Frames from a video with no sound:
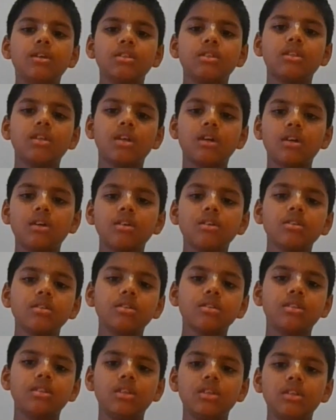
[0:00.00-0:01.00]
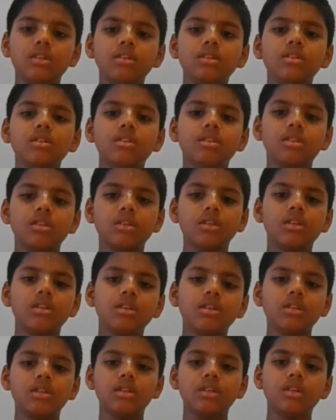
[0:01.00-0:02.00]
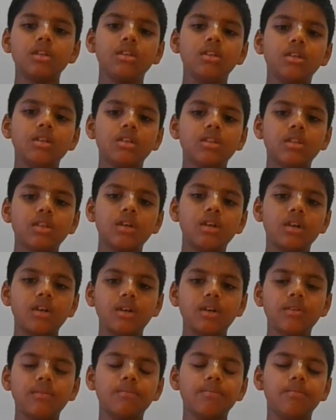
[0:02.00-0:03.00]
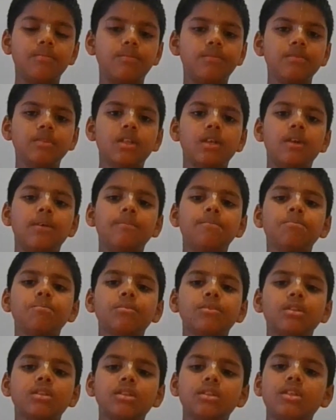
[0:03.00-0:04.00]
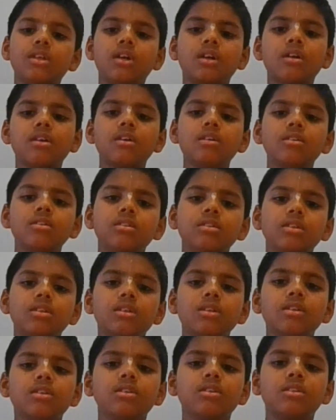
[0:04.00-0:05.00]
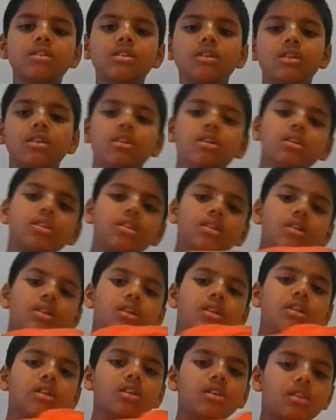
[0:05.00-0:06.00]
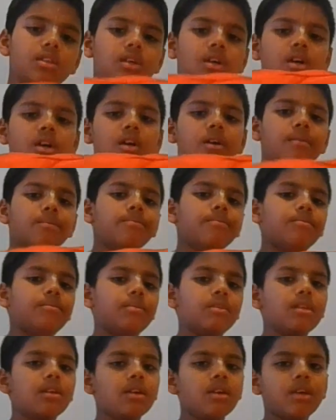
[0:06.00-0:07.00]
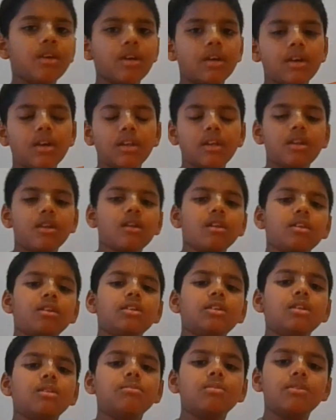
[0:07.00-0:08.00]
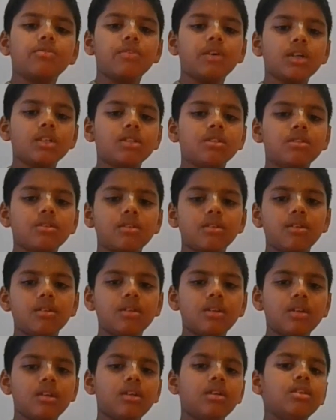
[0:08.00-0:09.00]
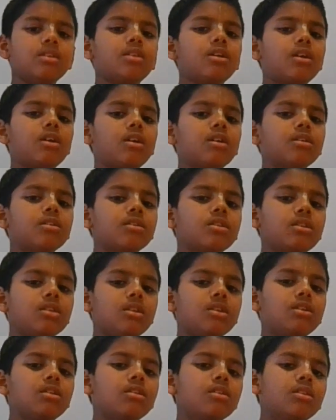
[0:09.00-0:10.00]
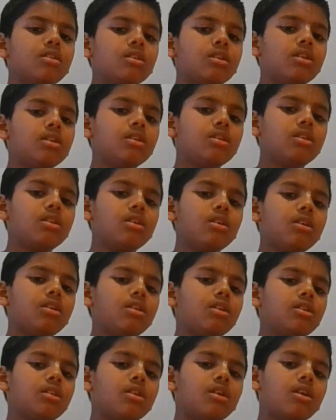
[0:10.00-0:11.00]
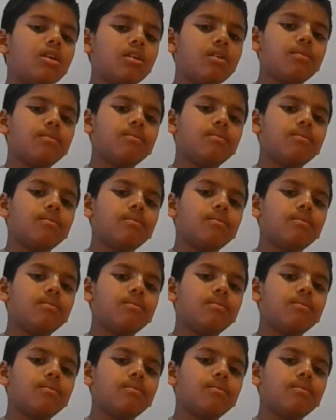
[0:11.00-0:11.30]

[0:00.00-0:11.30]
ta ti ri ta, ta ti ri ta. And then a little bit faster. Ta ti ri ta,